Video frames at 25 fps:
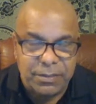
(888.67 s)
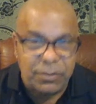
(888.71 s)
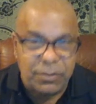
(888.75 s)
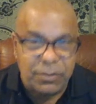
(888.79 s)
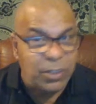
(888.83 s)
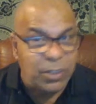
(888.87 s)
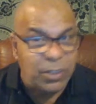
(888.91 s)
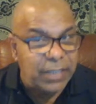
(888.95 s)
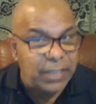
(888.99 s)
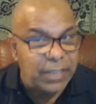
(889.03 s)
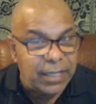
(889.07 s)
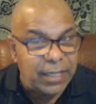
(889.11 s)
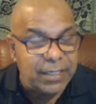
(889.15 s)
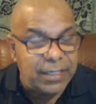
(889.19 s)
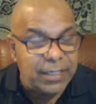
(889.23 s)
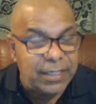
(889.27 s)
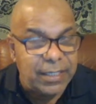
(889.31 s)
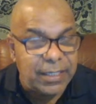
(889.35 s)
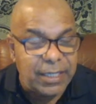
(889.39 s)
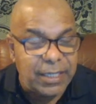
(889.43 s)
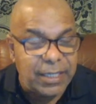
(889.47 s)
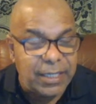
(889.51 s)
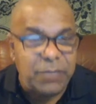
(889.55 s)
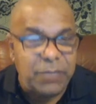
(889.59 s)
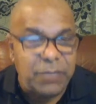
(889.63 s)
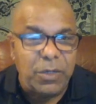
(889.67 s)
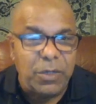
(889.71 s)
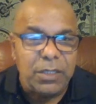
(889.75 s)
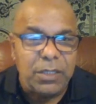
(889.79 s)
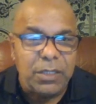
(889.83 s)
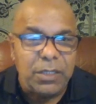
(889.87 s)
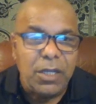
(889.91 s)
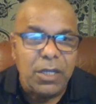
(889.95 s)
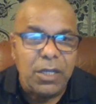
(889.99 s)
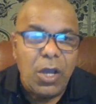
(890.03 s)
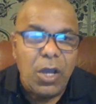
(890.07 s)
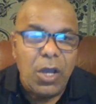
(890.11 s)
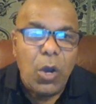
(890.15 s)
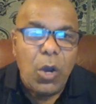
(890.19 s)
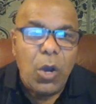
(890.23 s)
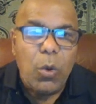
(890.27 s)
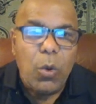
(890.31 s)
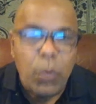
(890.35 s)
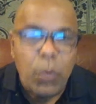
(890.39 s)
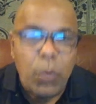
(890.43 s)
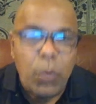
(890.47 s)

not any and anyone, what